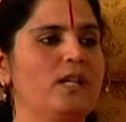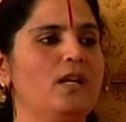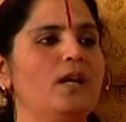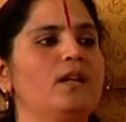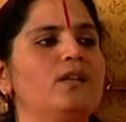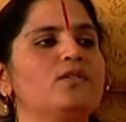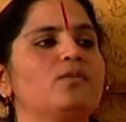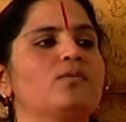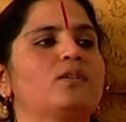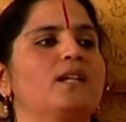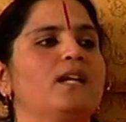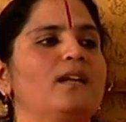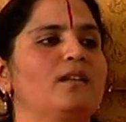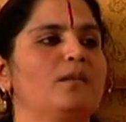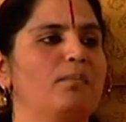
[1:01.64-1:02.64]
he learns to
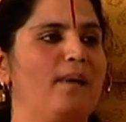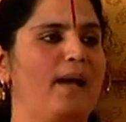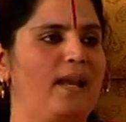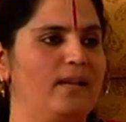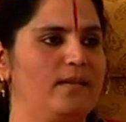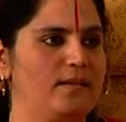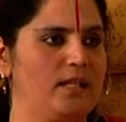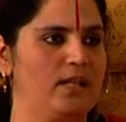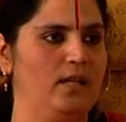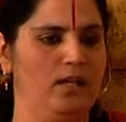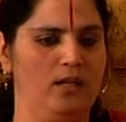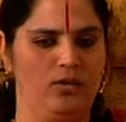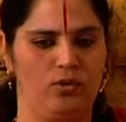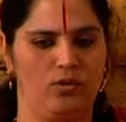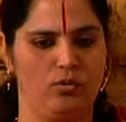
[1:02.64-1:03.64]
create the balance. He
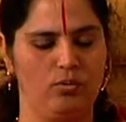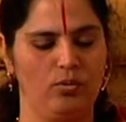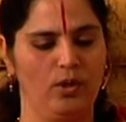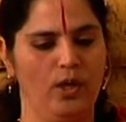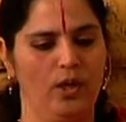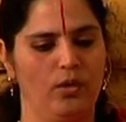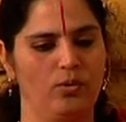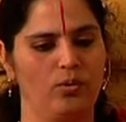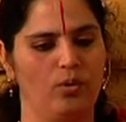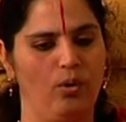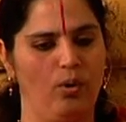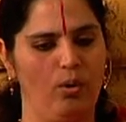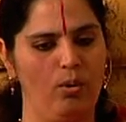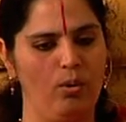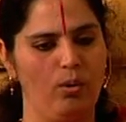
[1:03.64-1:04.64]
learns to
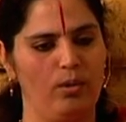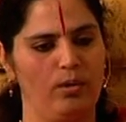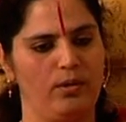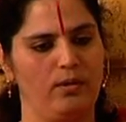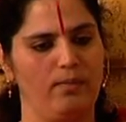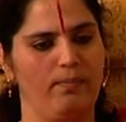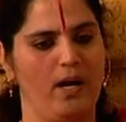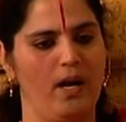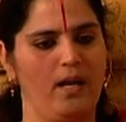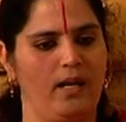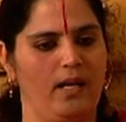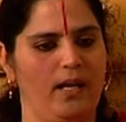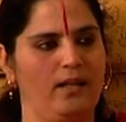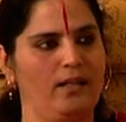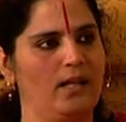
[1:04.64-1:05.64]
hold the
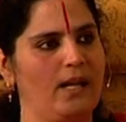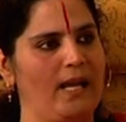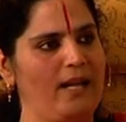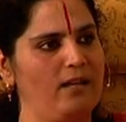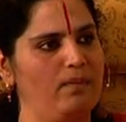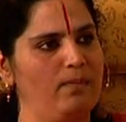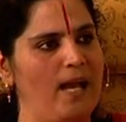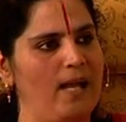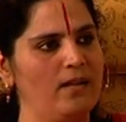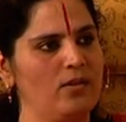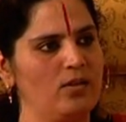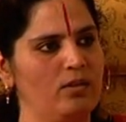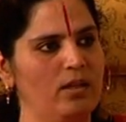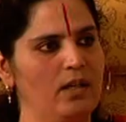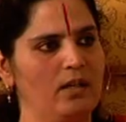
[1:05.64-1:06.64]
body in the right balance
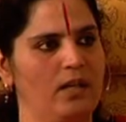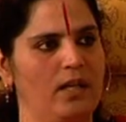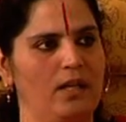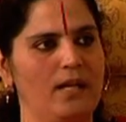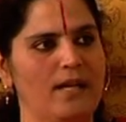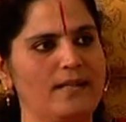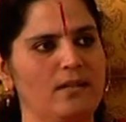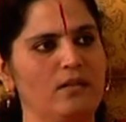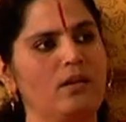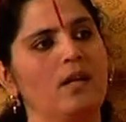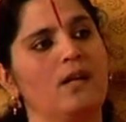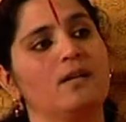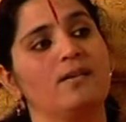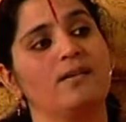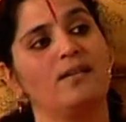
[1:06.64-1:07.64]
so that he doesn't
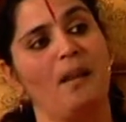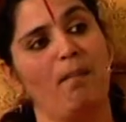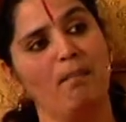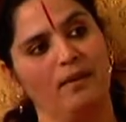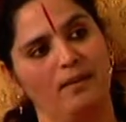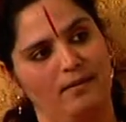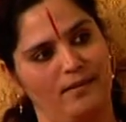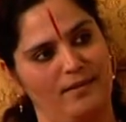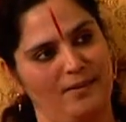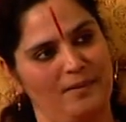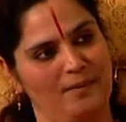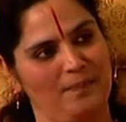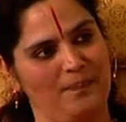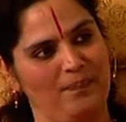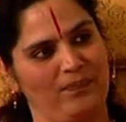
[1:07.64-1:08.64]
stumbles,
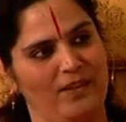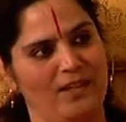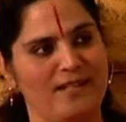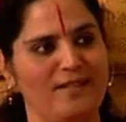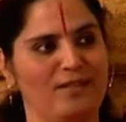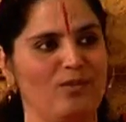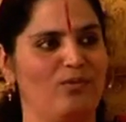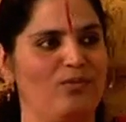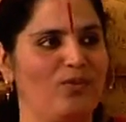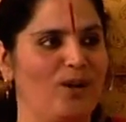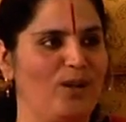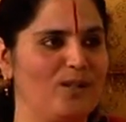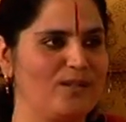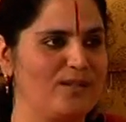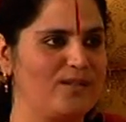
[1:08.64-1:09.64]
doesn't
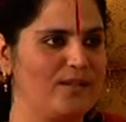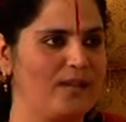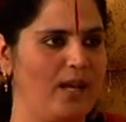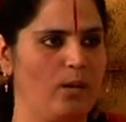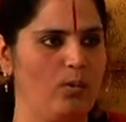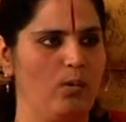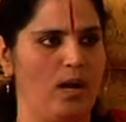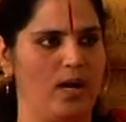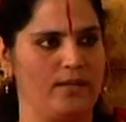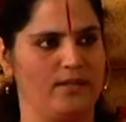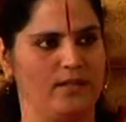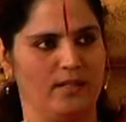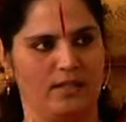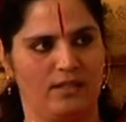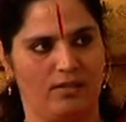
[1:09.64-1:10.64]
falls, and walks
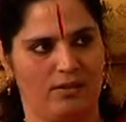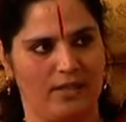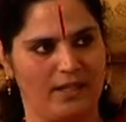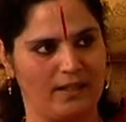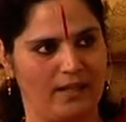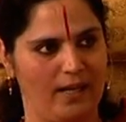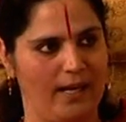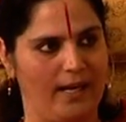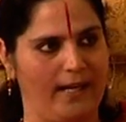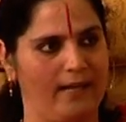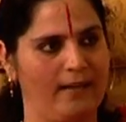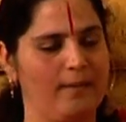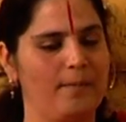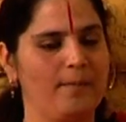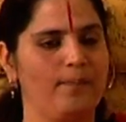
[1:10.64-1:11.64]
in a straight
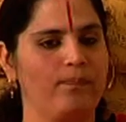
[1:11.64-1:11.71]
line.